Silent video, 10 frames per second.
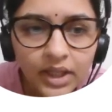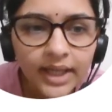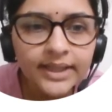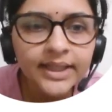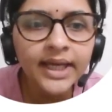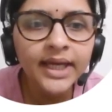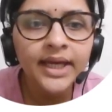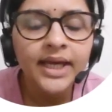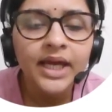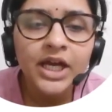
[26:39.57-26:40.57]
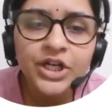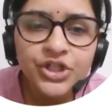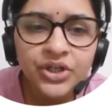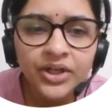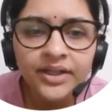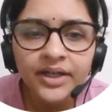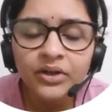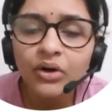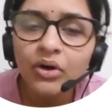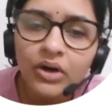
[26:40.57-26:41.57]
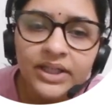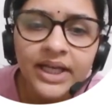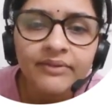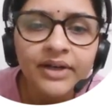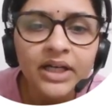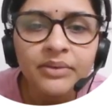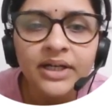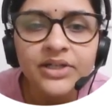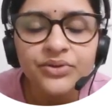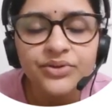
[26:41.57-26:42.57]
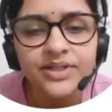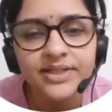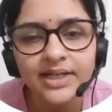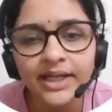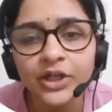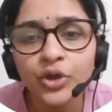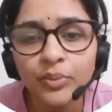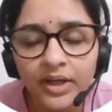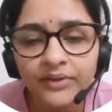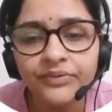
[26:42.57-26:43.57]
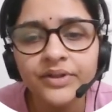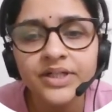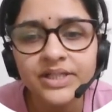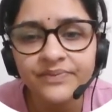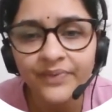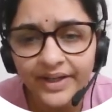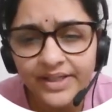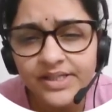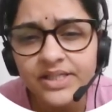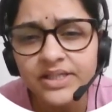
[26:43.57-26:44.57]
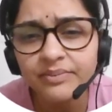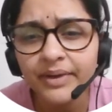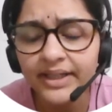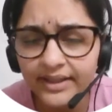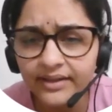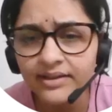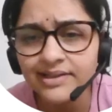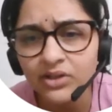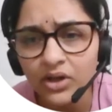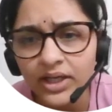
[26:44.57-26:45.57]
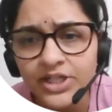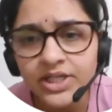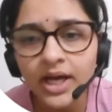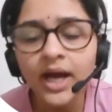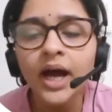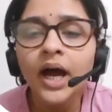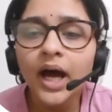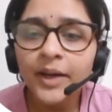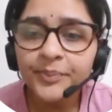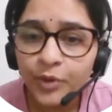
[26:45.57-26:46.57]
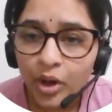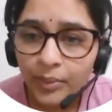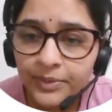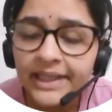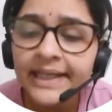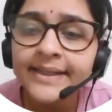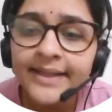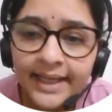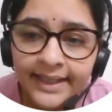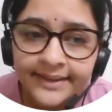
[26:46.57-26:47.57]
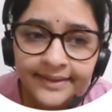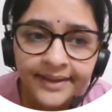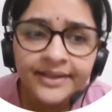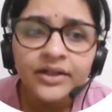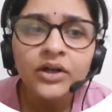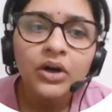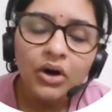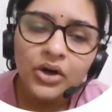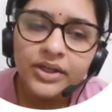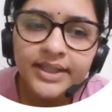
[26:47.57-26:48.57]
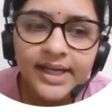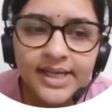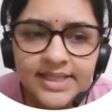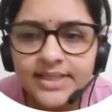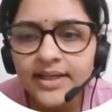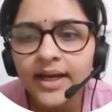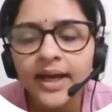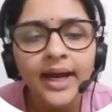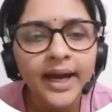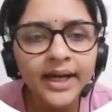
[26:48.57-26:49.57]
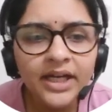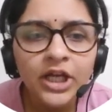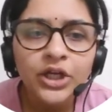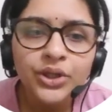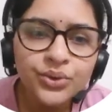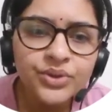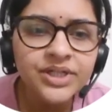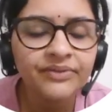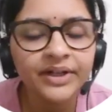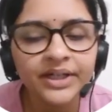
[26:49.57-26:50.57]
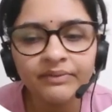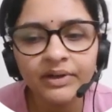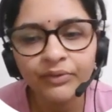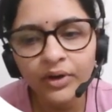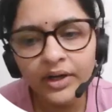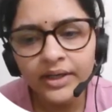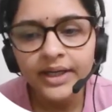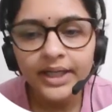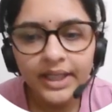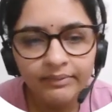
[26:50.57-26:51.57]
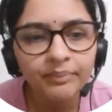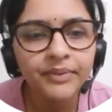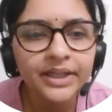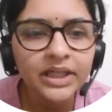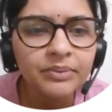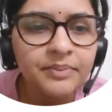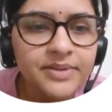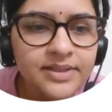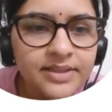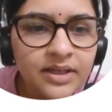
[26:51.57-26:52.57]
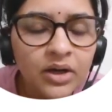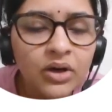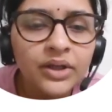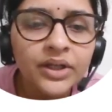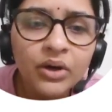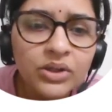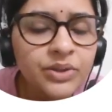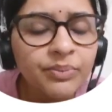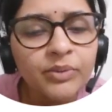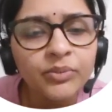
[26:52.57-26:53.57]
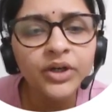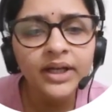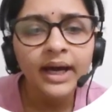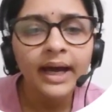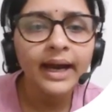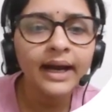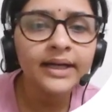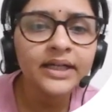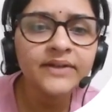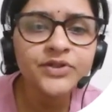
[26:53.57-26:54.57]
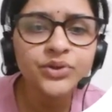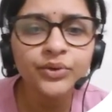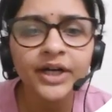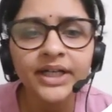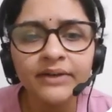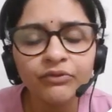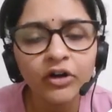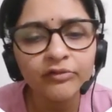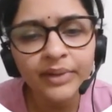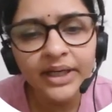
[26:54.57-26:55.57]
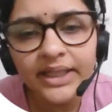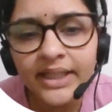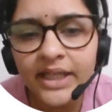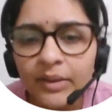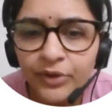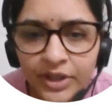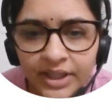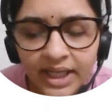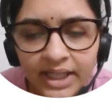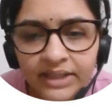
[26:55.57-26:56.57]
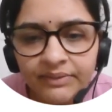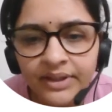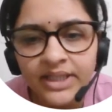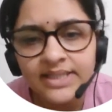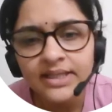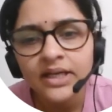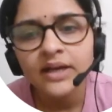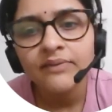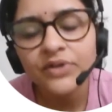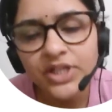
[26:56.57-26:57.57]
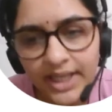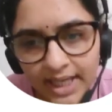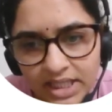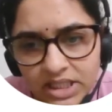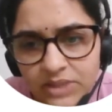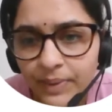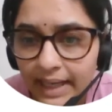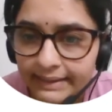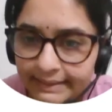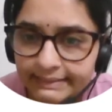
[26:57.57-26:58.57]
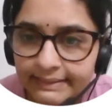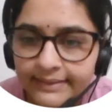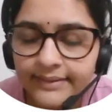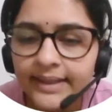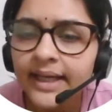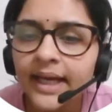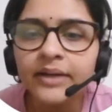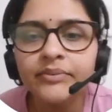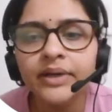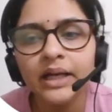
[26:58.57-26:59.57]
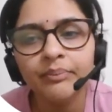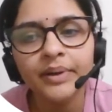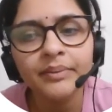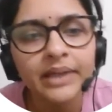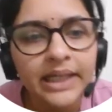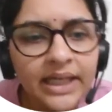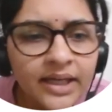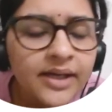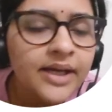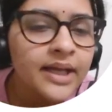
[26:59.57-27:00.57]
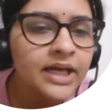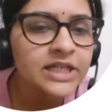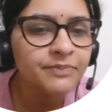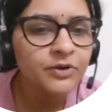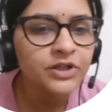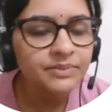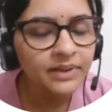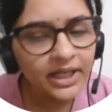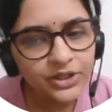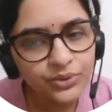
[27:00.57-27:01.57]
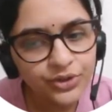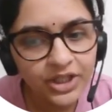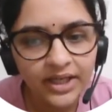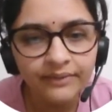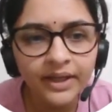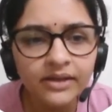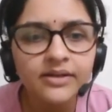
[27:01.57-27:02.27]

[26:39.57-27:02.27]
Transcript: They ensure that all the available resources like human efforts, funds, materials, knowledge are properly collected, organized, and used effectively for developmental purposes. They also promote active student involvement in community activities, which enhance practical learning and help in building responsible and socially aware